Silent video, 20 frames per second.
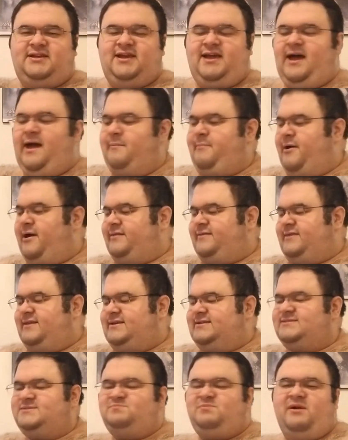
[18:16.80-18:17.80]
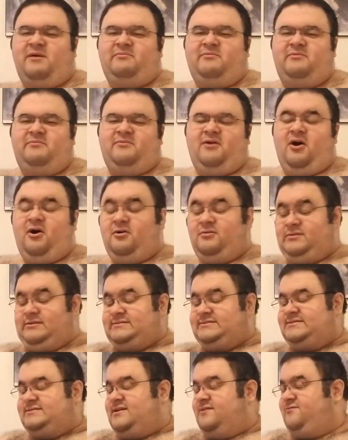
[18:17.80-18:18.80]
I bought these all
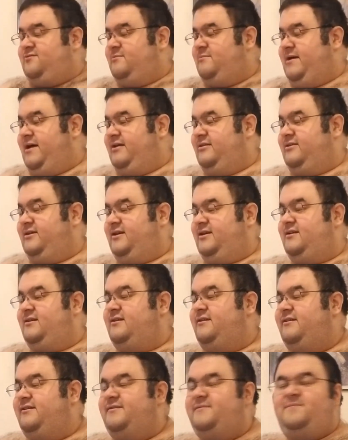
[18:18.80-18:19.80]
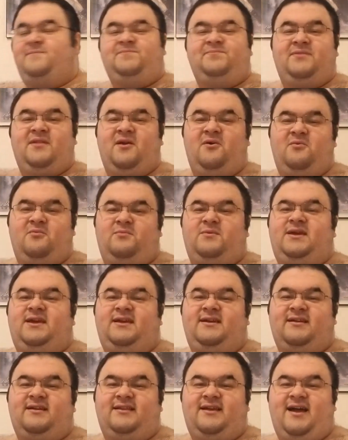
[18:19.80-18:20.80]
this stuff about like a
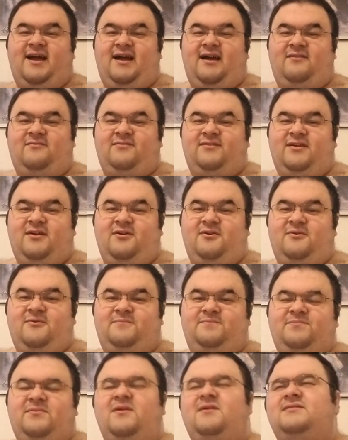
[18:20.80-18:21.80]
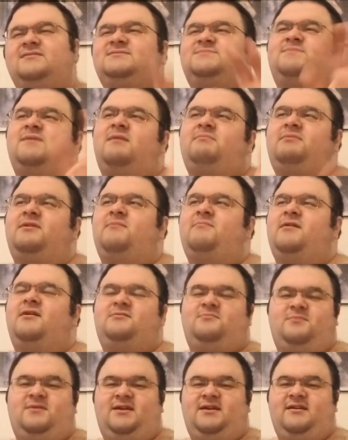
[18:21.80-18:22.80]
week and a half ago. It was probably about a
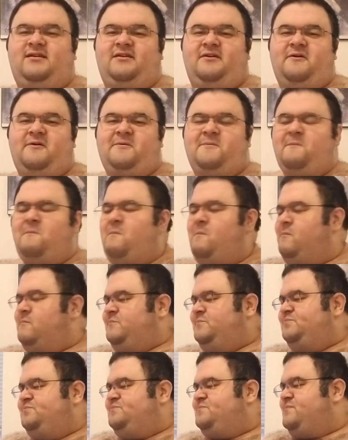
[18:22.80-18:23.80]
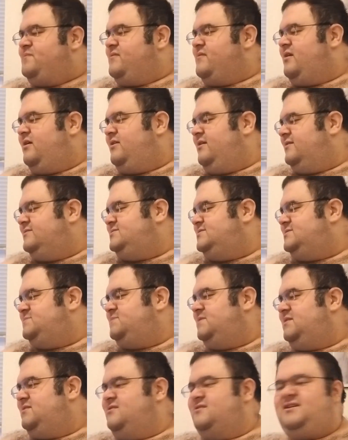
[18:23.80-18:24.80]
week ago. And I've just
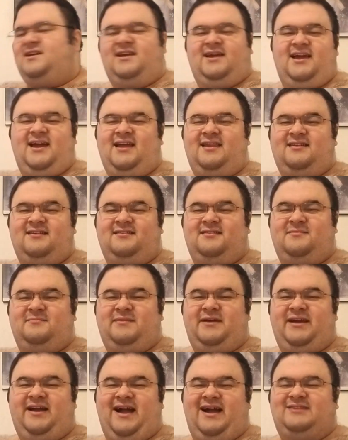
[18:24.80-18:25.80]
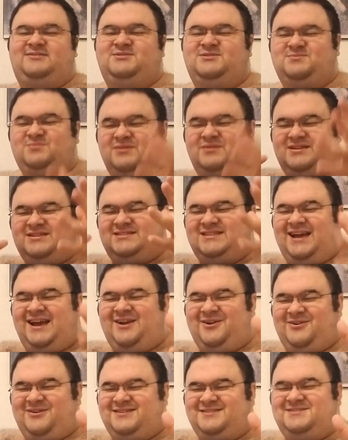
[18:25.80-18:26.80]
been looking at it and I'm like, I just want to
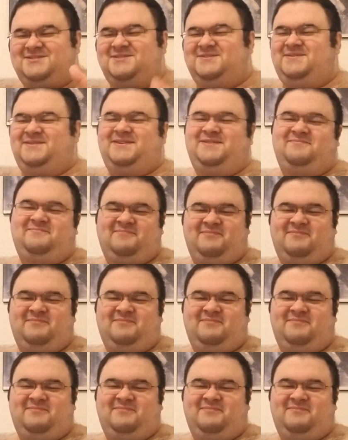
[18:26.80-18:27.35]
tear into it.